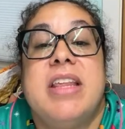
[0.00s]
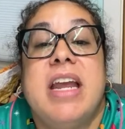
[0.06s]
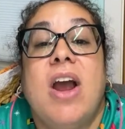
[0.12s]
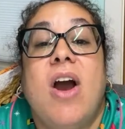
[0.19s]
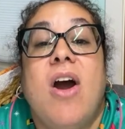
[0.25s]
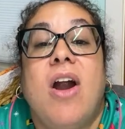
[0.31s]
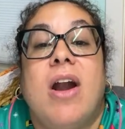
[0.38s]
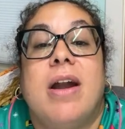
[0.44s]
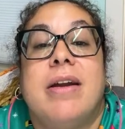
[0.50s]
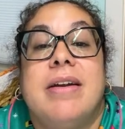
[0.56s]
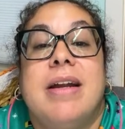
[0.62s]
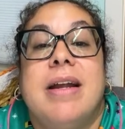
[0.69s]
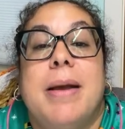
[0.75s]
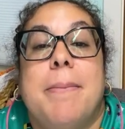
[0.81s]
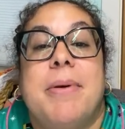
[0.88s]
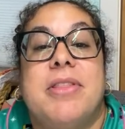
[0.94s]
They are,
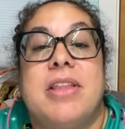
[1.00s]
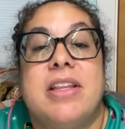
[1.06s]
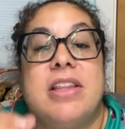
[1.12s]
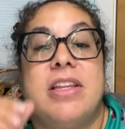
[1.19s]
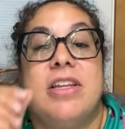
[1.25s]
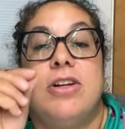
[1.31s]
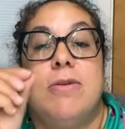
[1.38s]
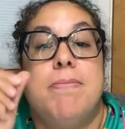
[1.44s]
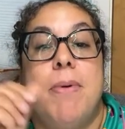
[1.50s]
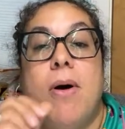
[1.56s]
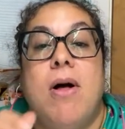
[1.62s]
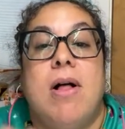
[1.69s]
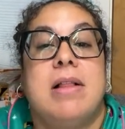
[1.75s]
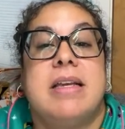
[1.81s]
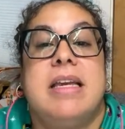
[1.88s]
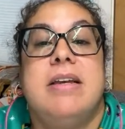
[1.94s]
but the little
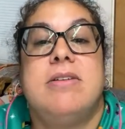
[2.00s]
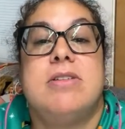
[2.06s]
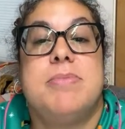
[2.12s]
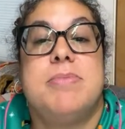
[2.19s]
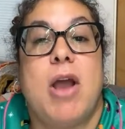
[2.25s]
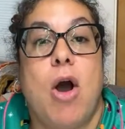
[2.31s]
ball kills me.